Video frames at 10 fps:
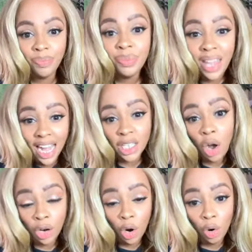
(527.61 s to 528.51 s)
That's
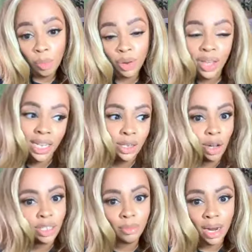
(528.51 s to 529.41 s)
called a homer. That's
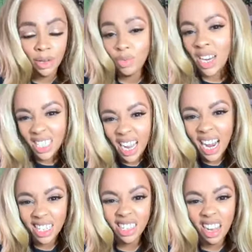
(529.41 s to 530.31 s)
called somebody who doesn't
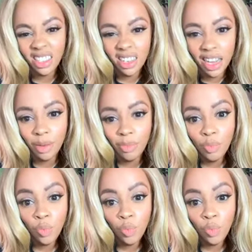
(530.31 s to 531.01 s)
actually like the game.